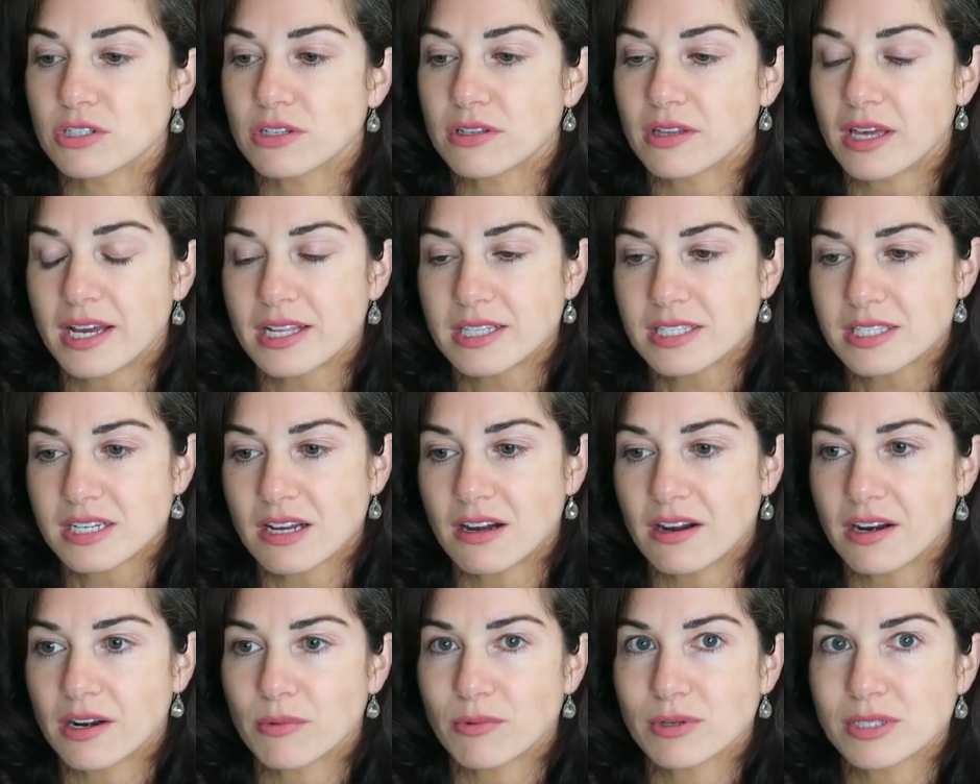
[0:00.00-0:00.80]
So that's
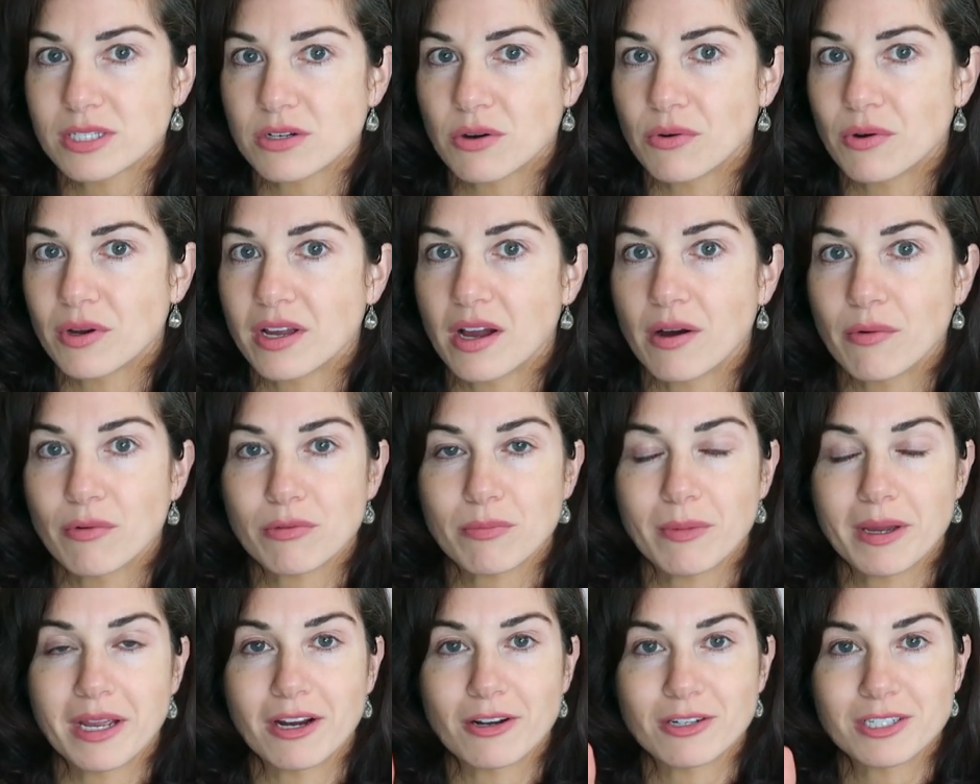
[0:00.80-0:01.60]
kind of what's going on
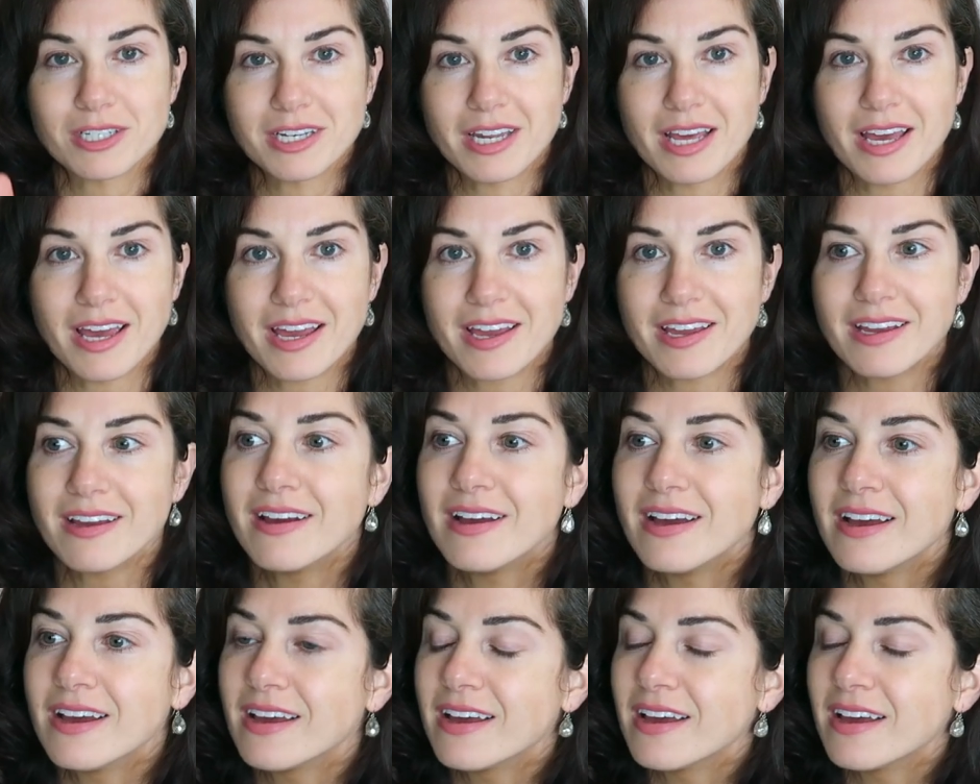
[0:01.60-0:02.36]
with my hair today.